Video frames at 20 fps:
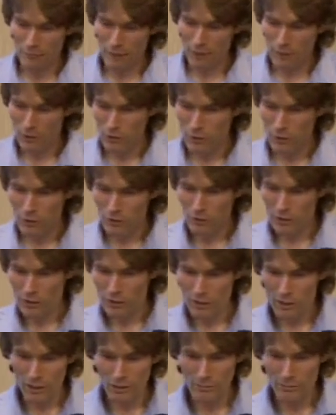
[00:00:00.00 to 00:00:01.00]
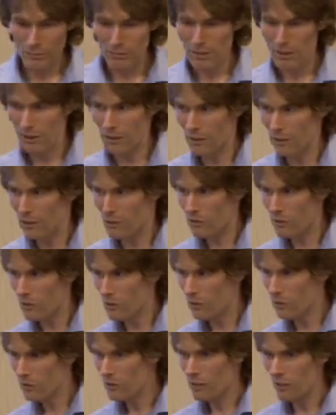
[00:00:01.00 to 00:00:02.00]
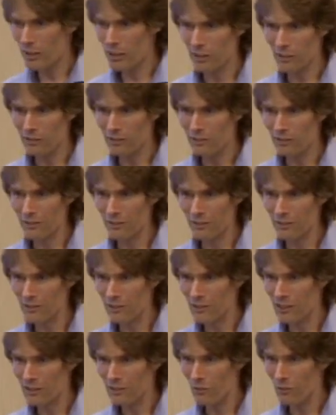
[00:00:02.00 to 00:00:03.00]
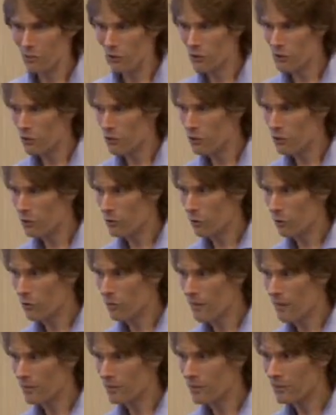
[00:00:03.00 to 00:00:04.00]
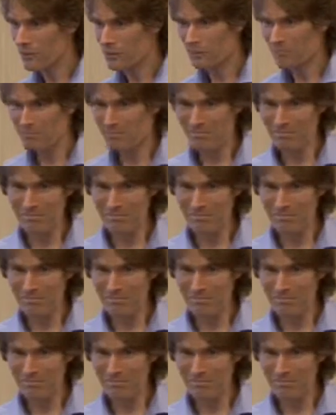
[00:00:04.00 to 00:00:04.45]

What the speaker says: If you use the, do you use the gears, or do you use automatics?